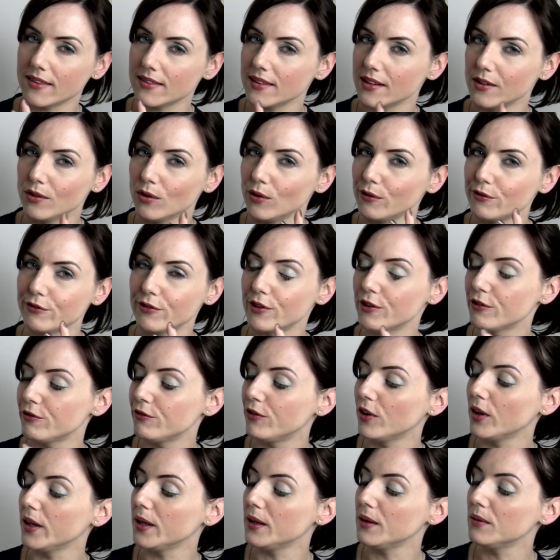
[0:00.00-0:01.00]
They're not for a
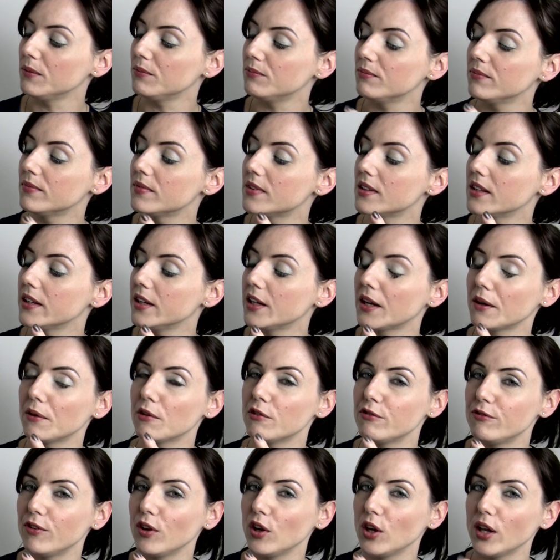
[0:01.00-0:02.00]

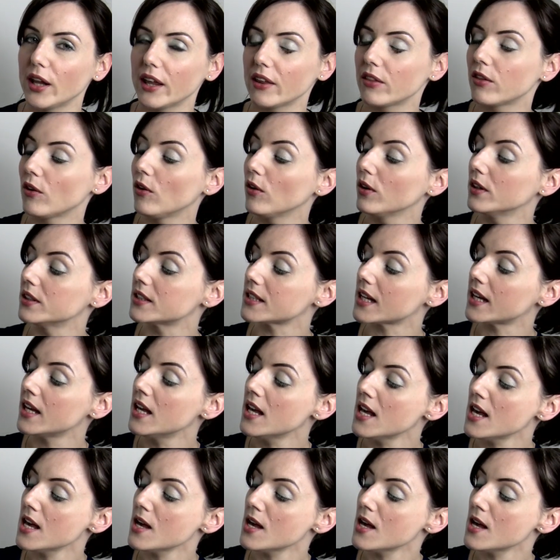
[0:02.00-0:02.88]
full-length holiday.